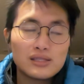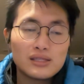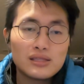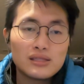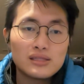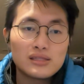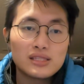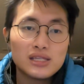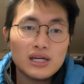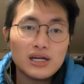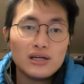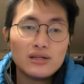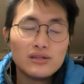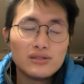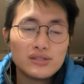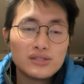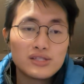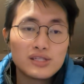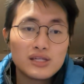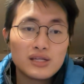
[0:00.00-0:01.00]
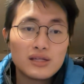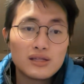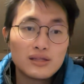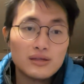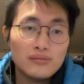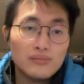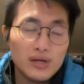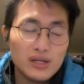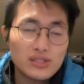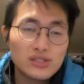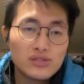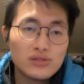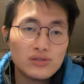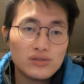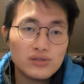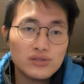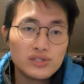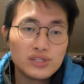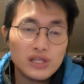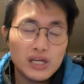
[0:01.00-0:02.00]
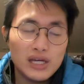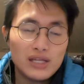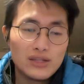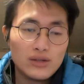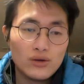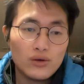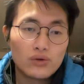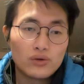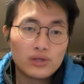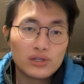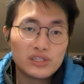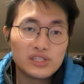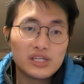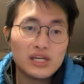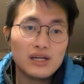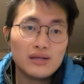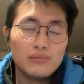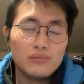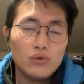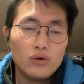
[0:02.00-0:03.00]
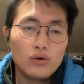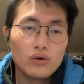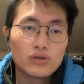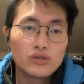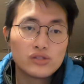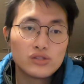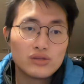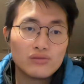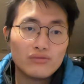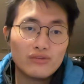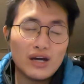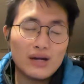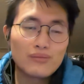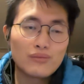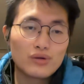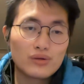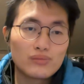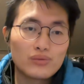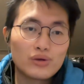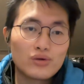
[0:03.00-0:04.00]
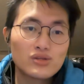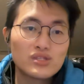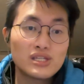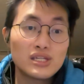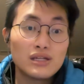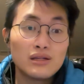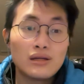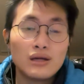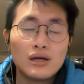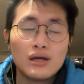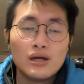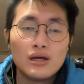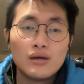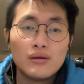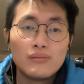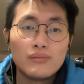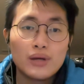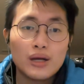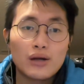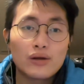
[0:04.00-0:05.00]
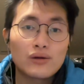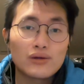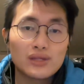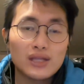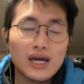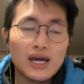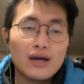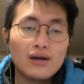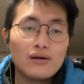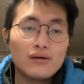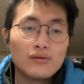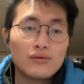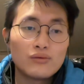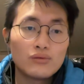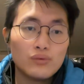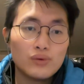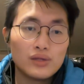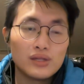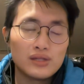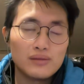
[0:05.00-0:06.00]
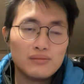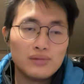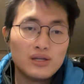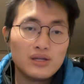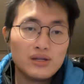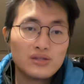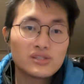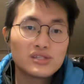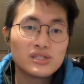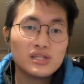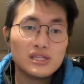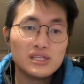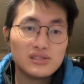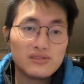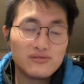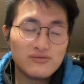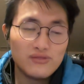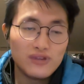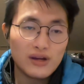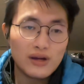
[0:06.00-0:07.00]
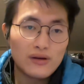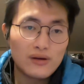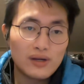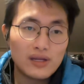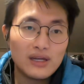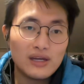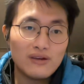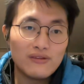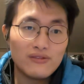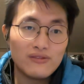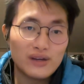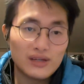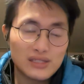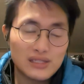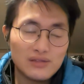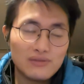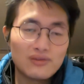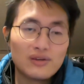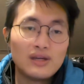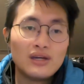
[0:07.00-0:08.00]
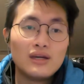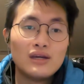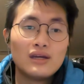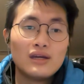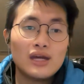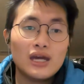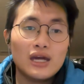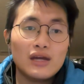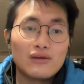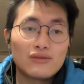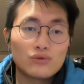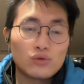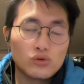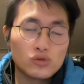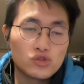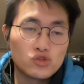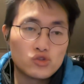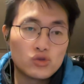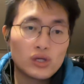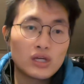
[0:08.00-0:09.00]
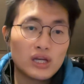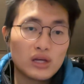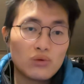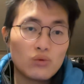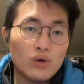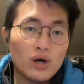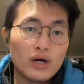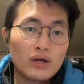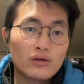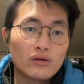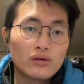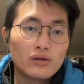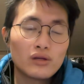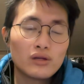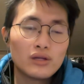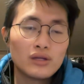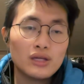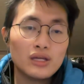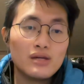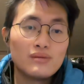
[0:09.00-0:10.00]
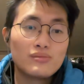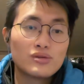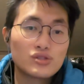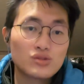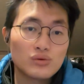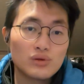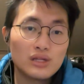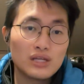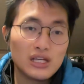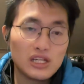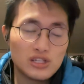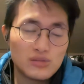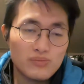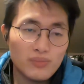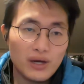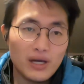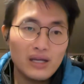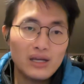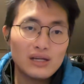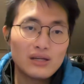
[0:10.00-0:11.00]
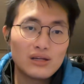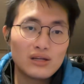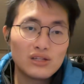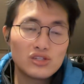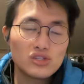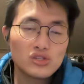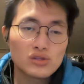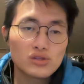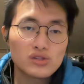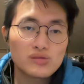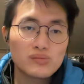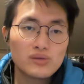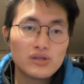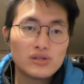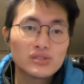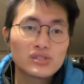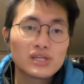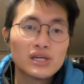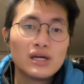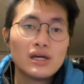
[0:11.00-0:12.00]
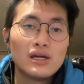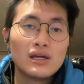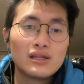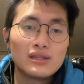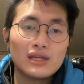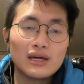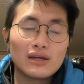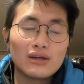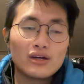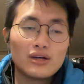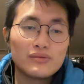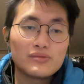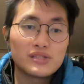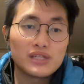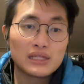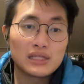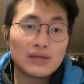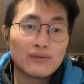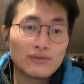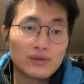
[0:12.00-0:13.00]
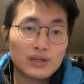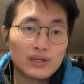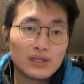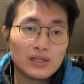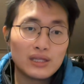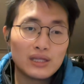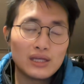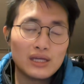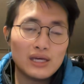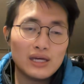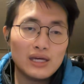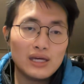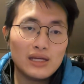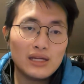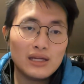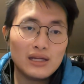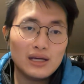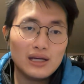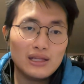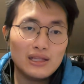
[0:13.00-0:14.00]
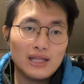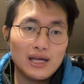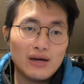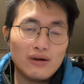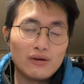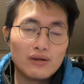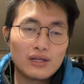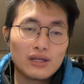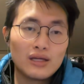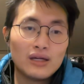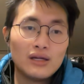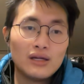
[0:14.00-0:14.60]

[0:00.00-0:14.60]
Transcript: cells, the muscles, and the organs, and more. So fiber and protein, pairing that with the meals is very effective. And of course, drinking water in between each bite in each of those meals, that'll help significantly in allowing